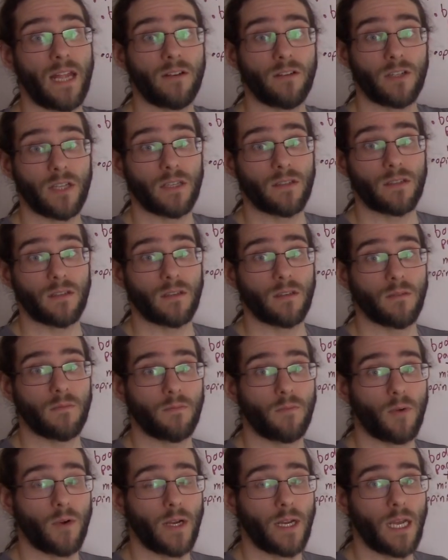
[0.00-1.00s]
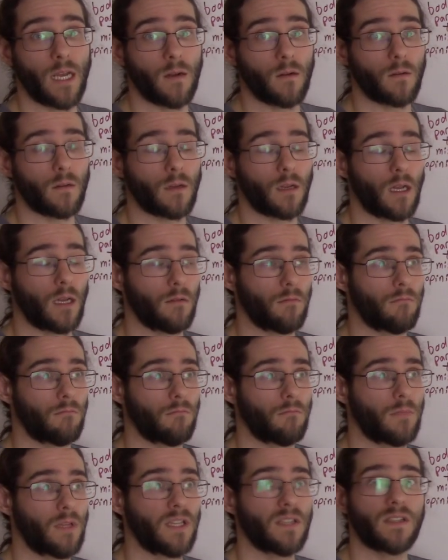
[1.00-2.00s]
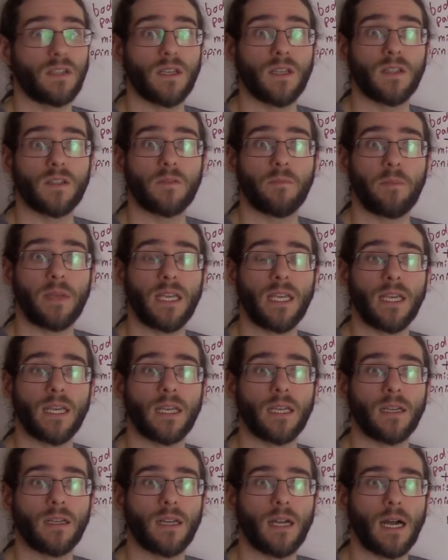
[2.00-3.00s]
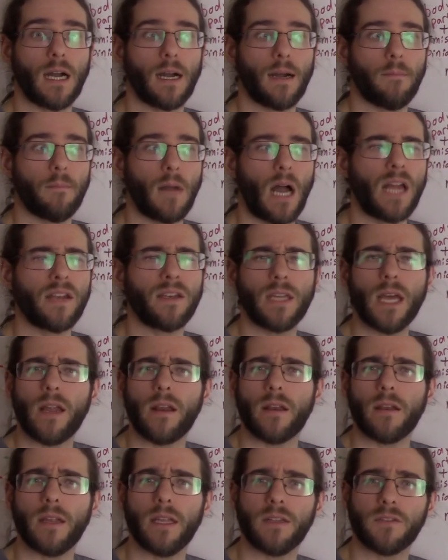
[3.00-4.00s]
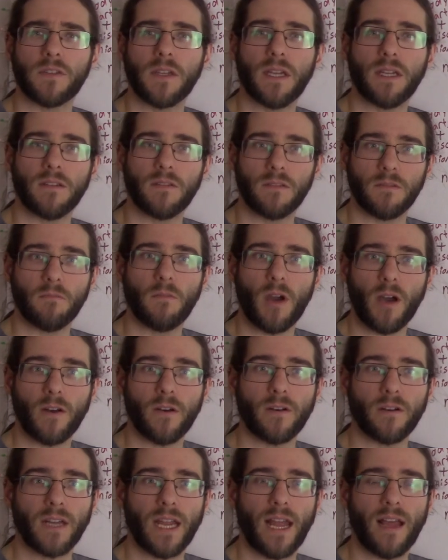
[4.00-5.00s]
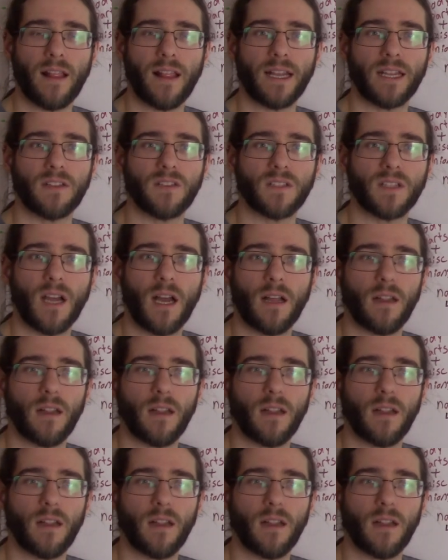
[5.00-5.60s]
And just to point out, this is being undone in modern Gaelic and